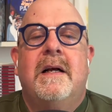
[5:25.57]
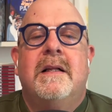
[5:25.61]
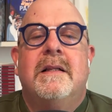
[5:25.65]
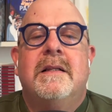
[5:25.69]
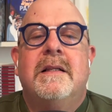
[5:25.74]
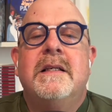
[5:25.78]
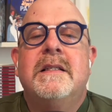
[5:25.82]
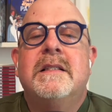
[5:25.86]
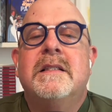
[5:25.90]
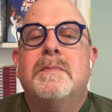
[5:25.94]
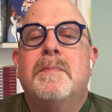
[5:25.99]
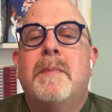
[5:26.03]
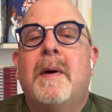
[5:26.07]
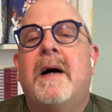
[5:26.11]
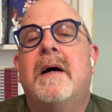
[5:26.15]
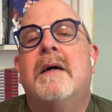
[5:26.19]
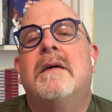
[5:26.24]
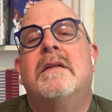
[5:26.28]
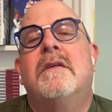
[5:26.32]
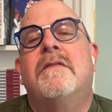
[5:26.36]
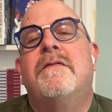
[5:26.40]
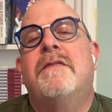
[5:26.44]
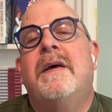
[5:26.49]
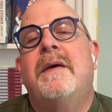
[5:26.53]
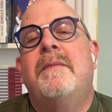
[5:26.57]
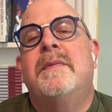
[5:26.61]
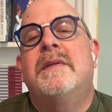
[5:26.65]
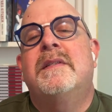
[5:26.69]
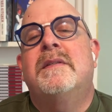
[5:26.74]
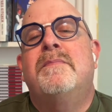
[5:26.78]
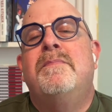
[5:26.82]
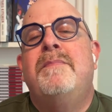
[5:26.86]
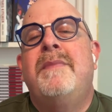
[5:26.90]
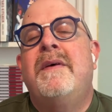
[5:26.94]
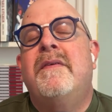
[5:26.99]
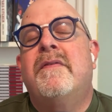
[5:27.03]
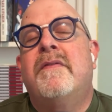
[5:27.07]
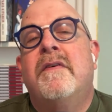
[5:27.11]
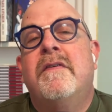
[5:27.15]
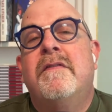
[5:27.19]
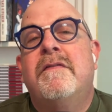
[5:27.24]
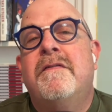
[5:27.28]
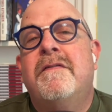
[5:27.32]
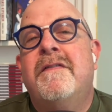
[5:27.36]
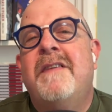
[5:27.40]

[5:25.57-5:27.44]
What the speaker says: This sparked the famous myth of